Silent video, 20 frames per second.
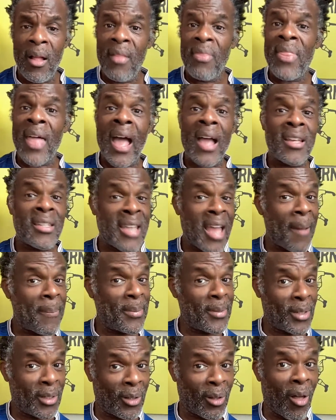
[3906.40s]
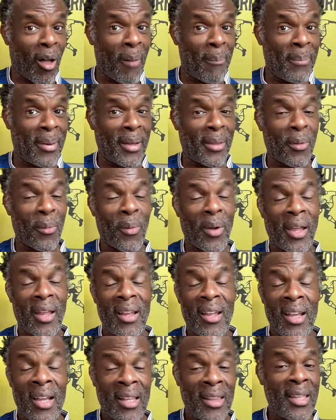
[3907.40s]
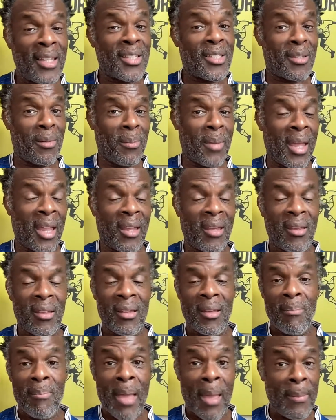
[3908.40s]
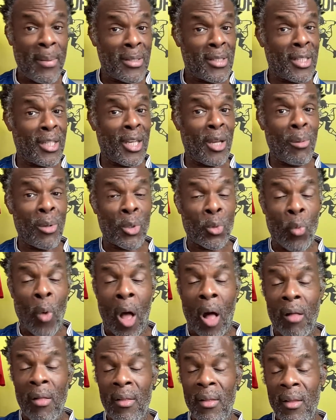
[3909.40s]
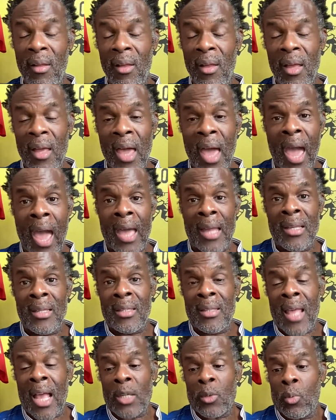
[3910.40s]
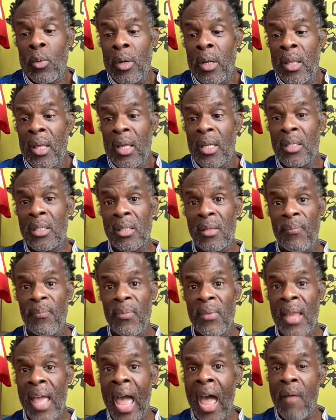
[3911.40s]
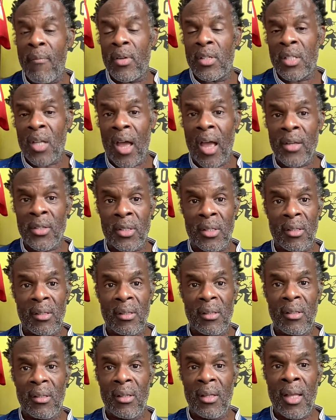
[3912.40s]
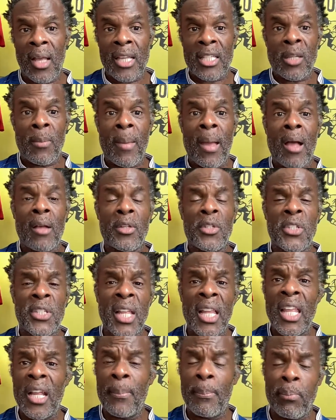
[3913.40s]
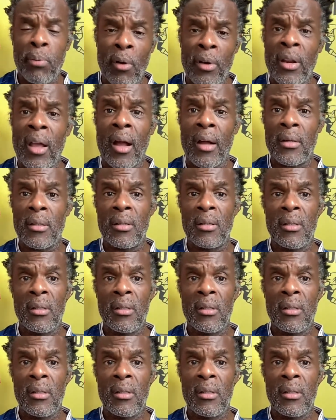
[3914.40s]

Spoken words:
That has happened a lot, by the way, at least to me, maybe to you as well. And that's what it is. Advertising. It's about selling product.